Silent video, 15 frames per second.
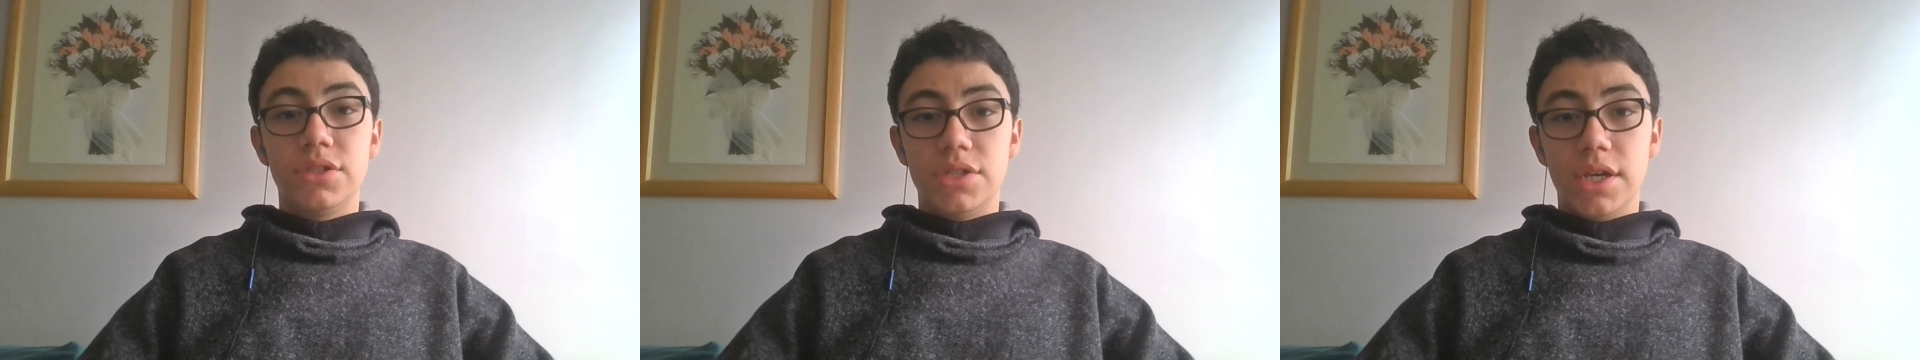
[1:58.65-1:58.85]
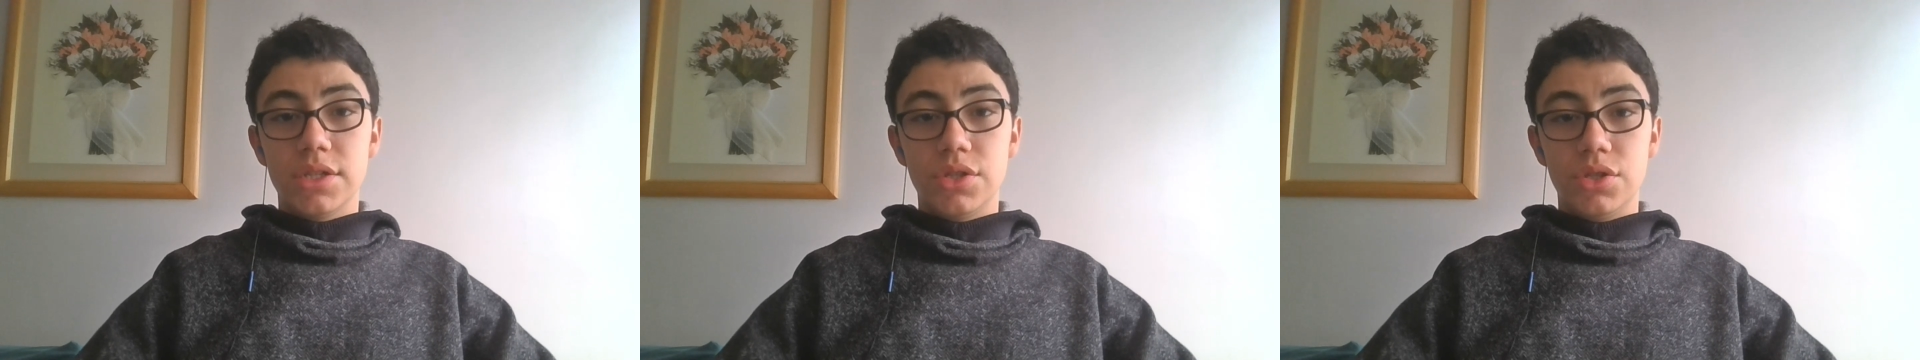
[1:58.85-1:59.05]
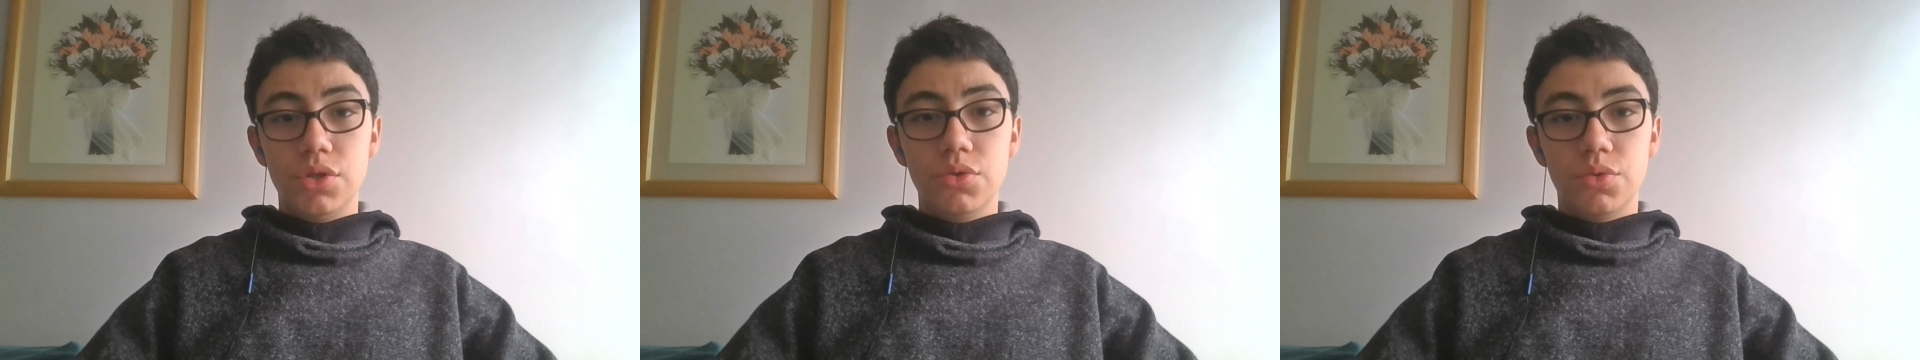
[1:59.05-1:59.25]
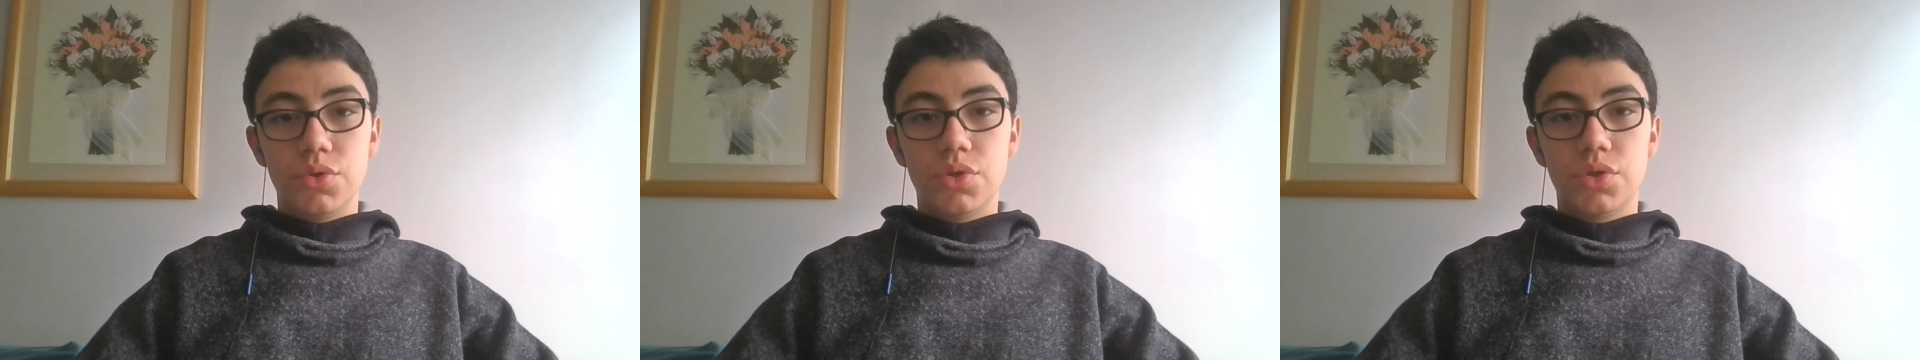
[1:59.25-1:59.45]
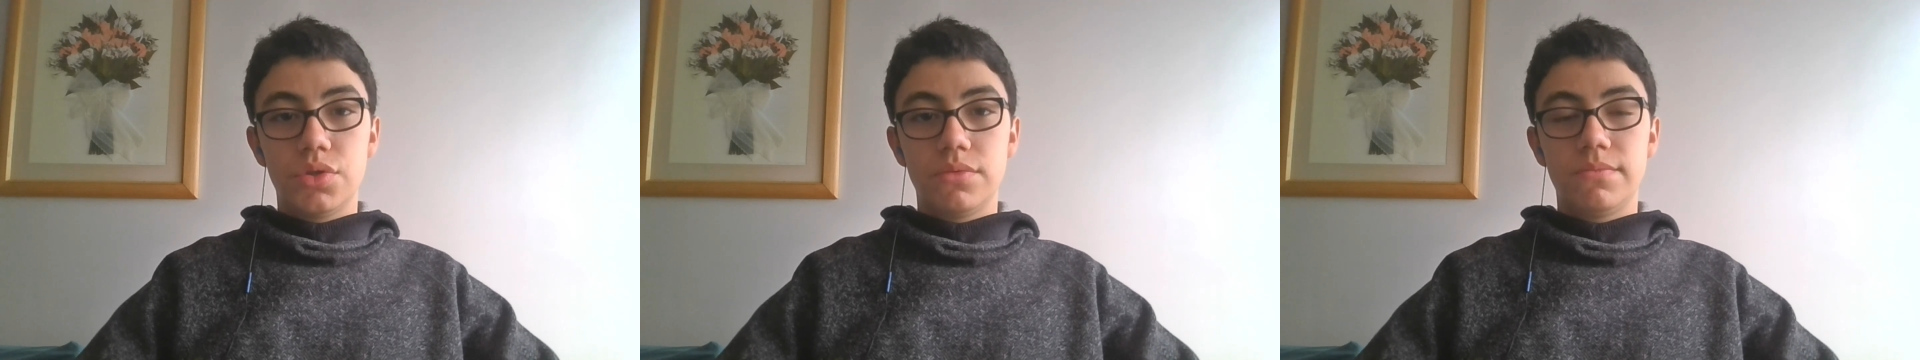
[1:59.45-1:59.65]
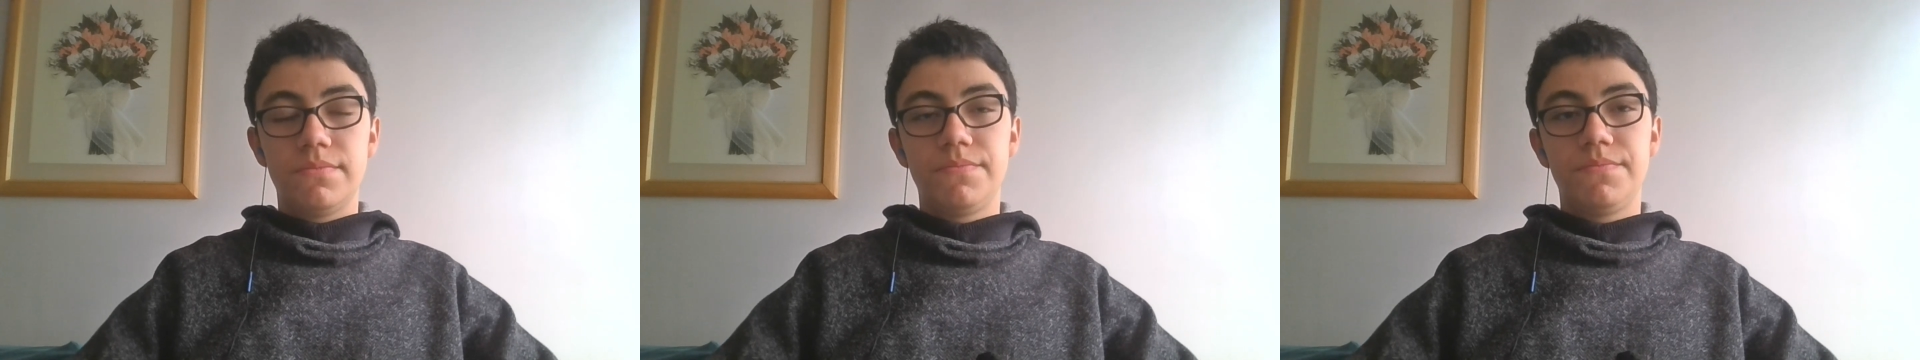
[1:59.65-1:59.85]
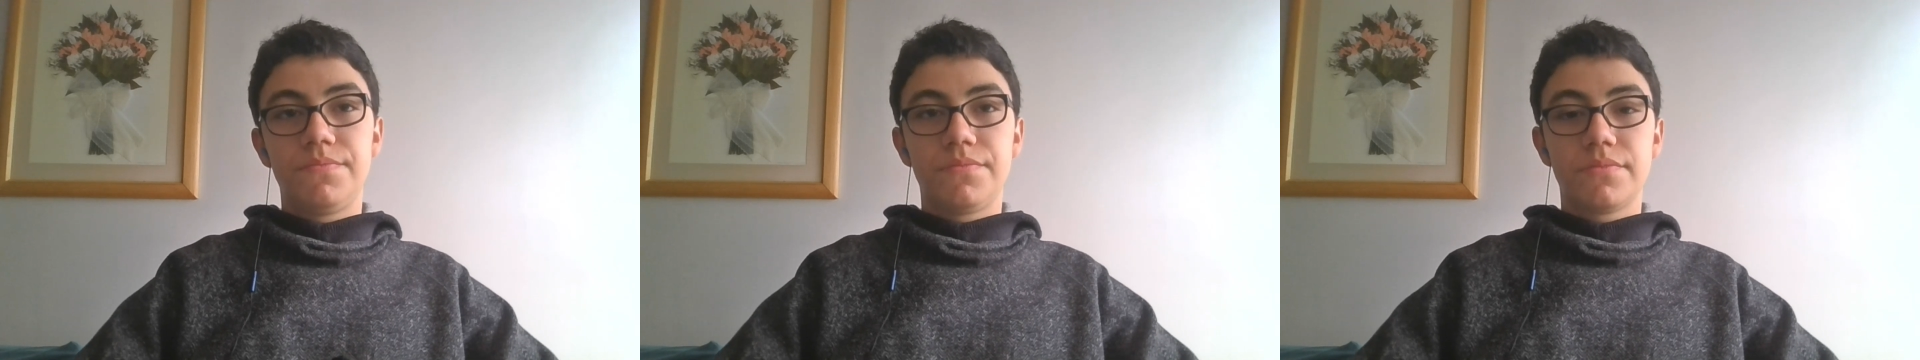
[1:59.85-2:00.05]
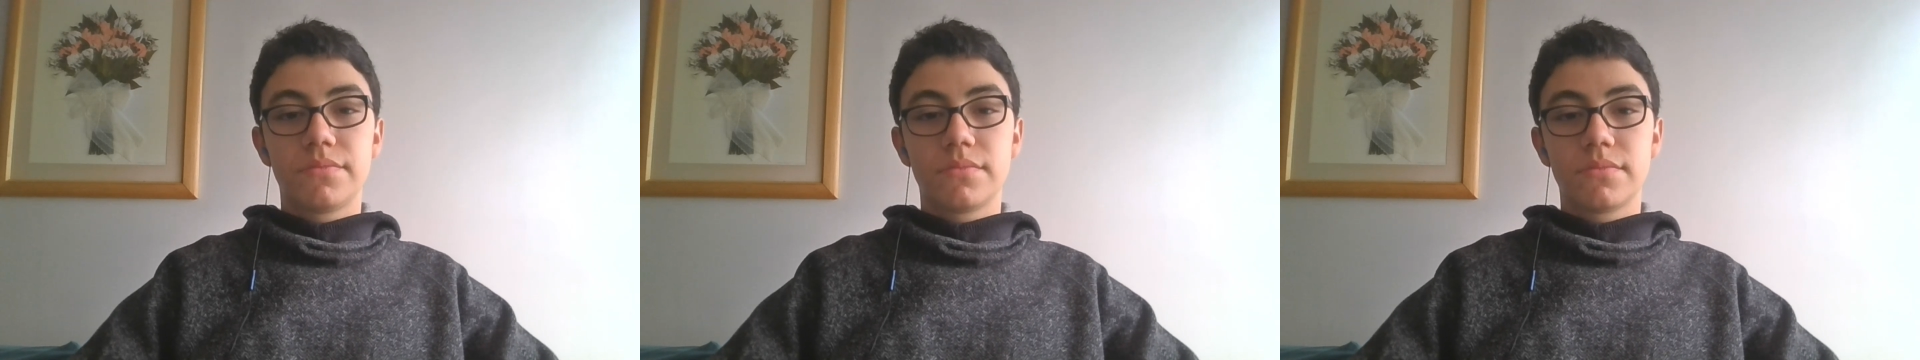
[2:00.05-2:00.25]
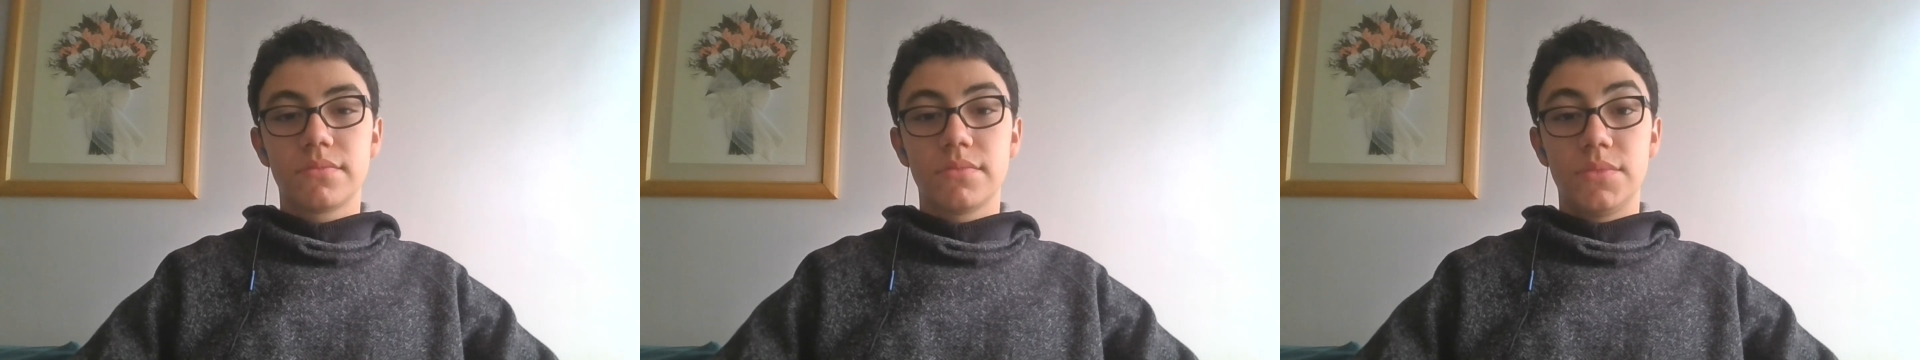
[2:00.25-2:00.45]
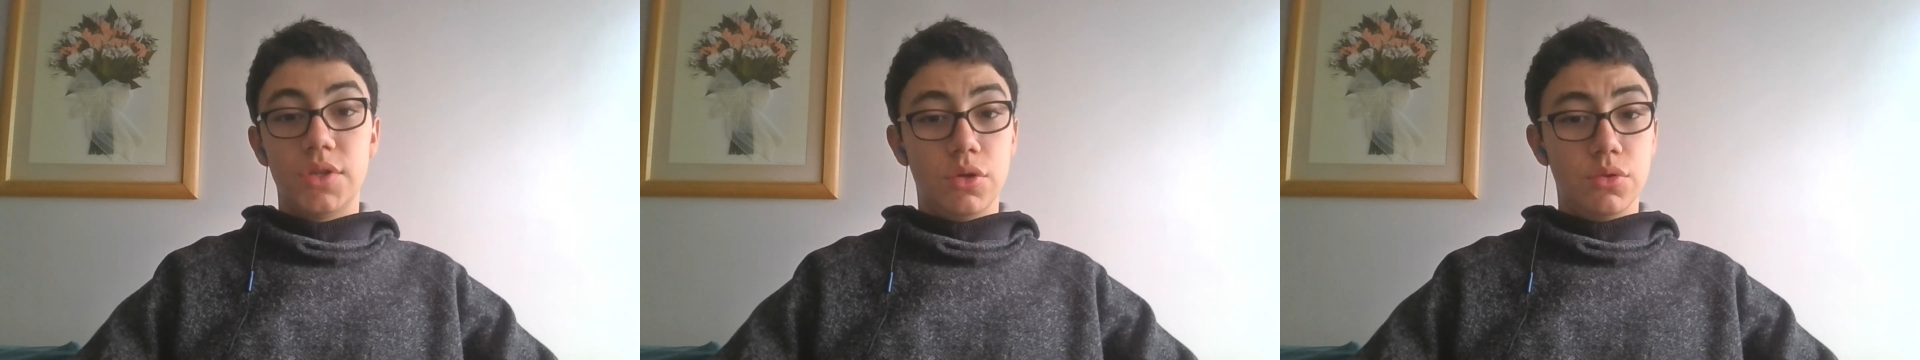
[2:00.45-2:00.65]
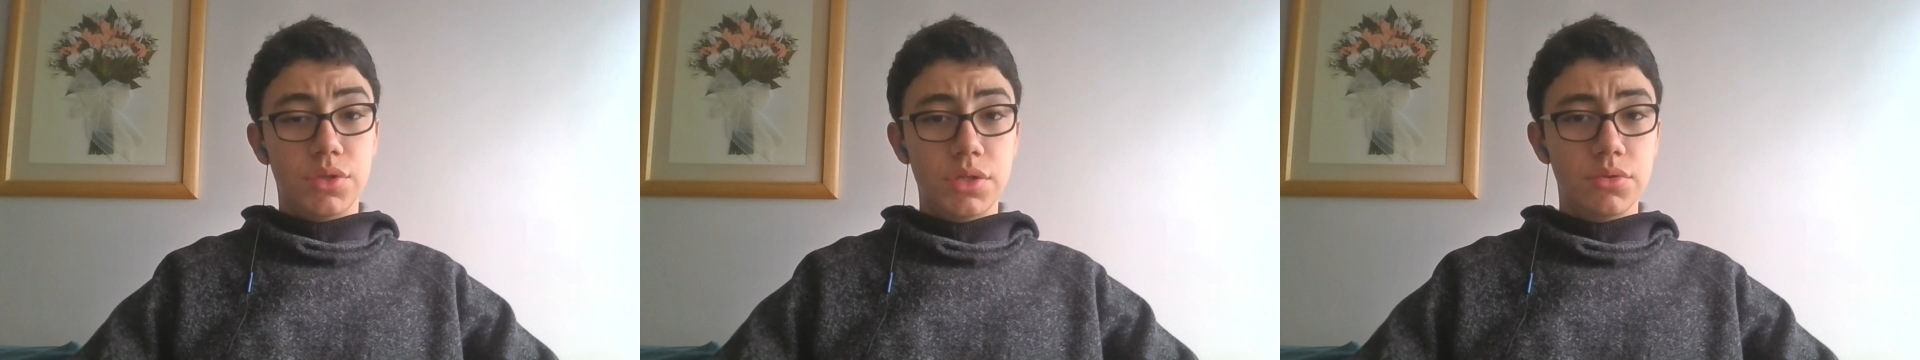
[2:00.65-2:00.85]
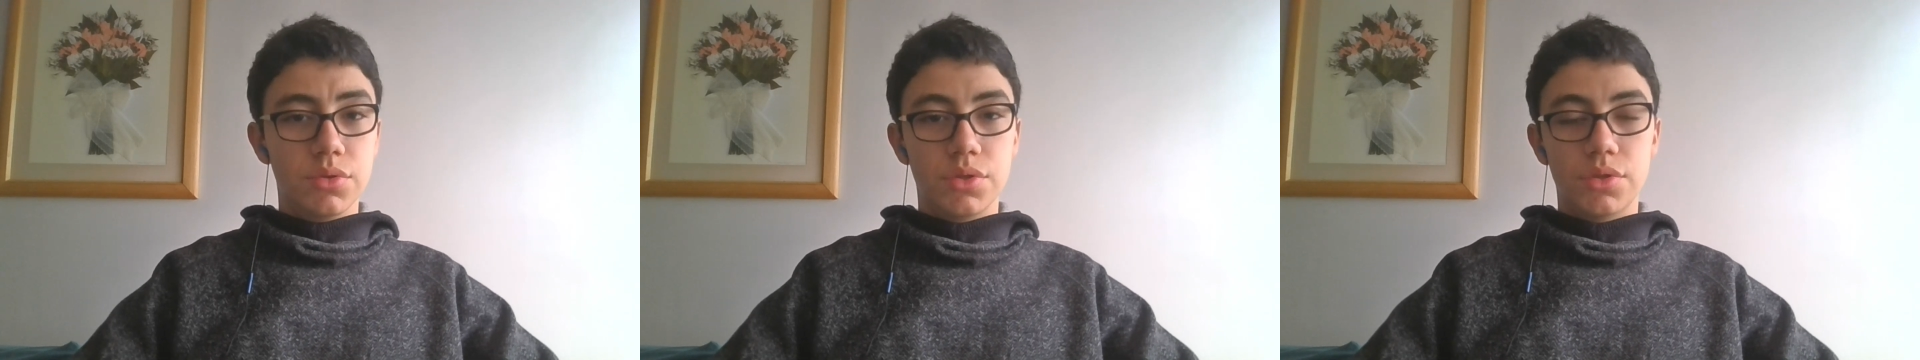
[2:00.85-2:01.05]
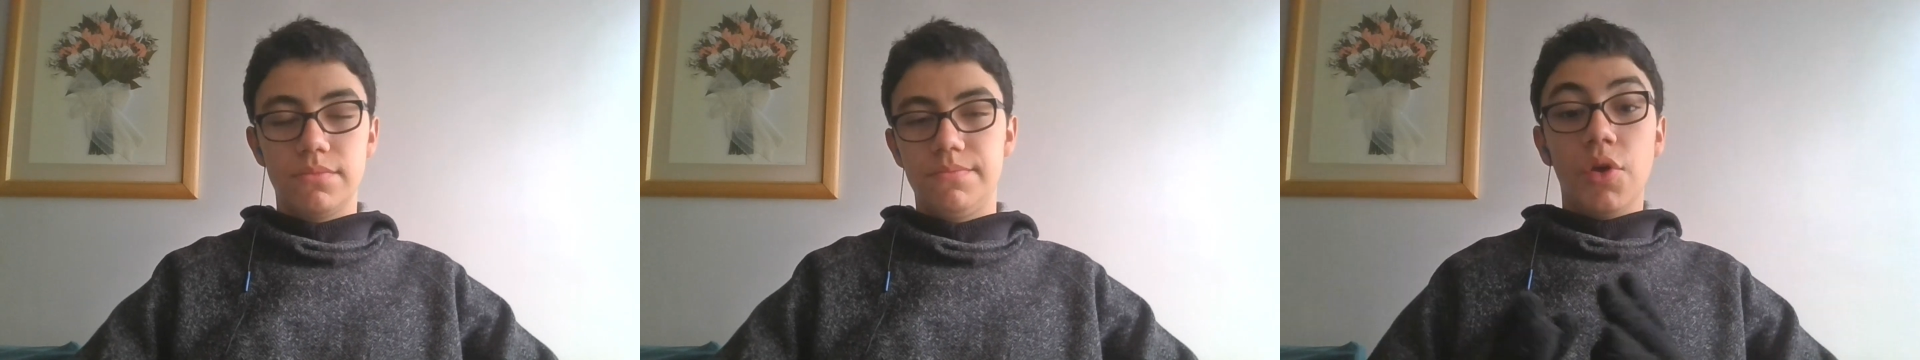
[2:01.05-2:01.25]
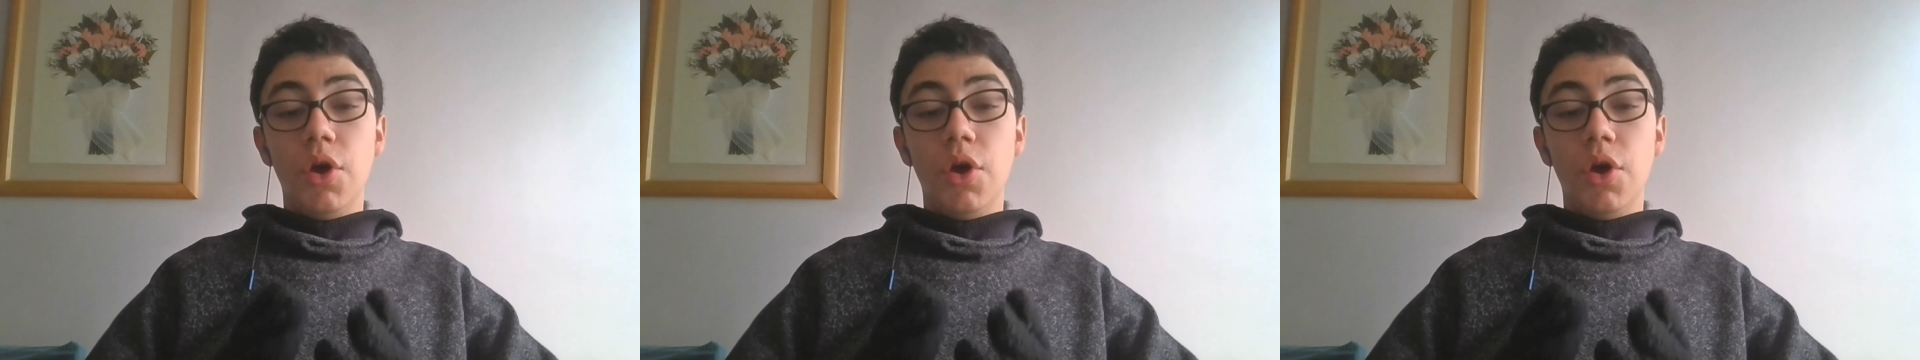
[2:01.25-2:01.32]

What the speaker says: that news, those news.